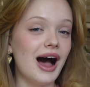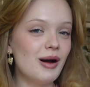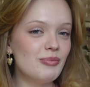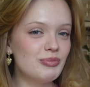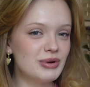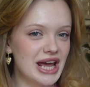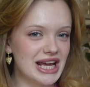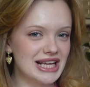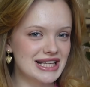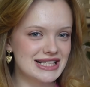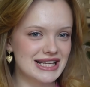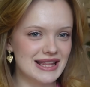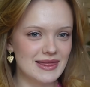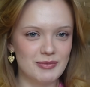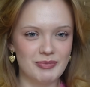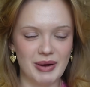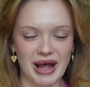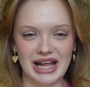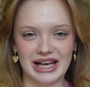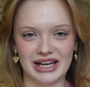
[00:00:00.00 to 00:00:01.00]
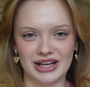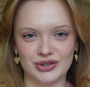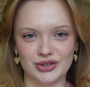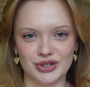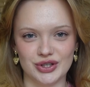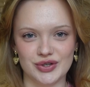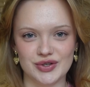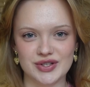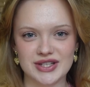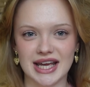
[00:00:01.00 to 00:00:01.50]
Up next in the paleo
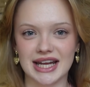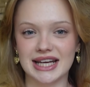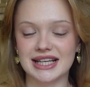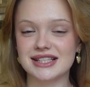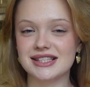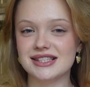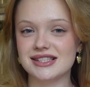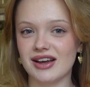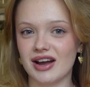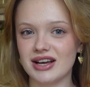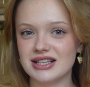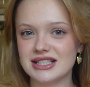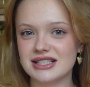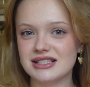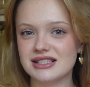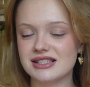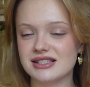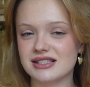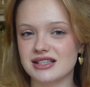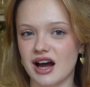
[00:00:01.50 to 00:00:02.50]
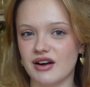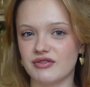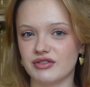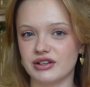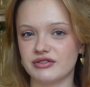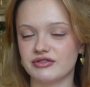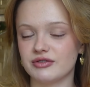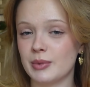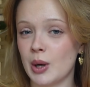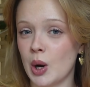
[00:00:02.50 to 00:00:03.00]
news, an exciting
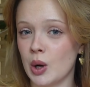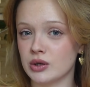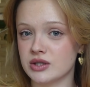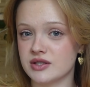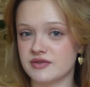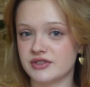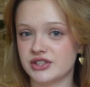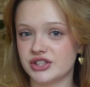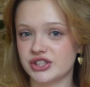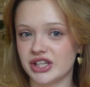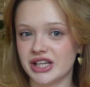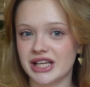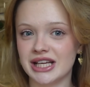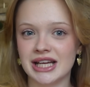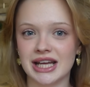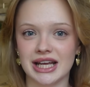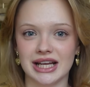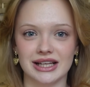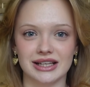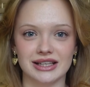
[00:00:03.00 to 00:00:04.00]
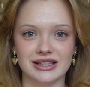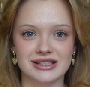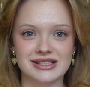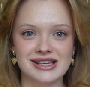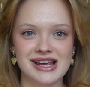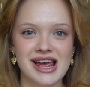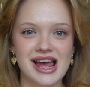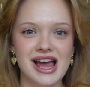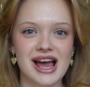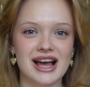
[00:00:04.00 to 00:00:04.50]
discovery from Oxfordshire in England
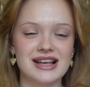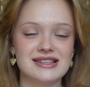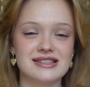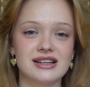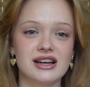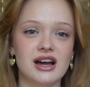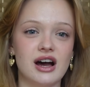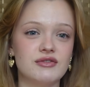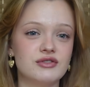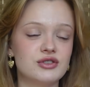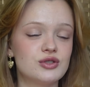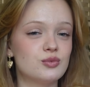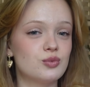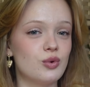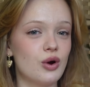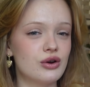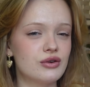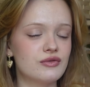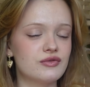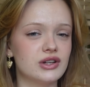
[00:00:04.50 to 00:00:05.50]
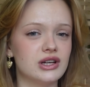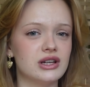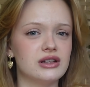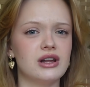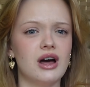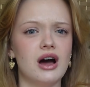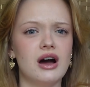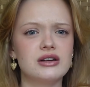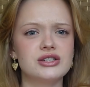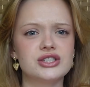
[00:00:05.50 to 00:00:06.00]
has uncovered one of the
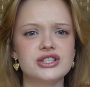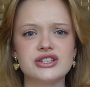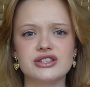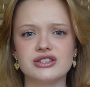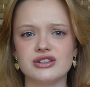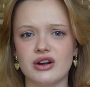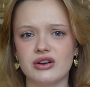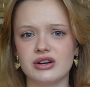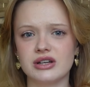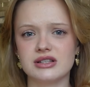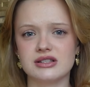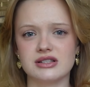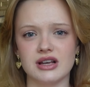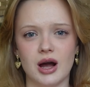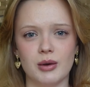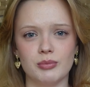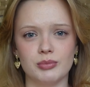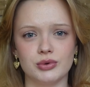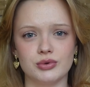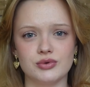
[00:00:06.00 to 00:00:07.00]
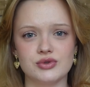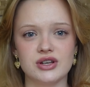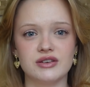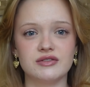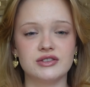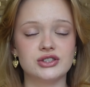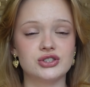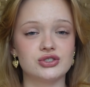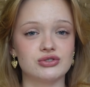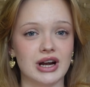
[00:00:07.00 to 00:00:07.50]
largest known examples
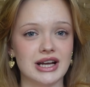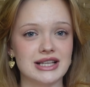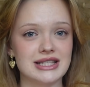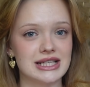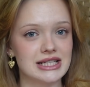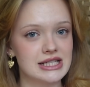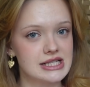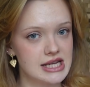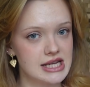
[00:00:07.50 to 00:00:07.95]
of a Jurassic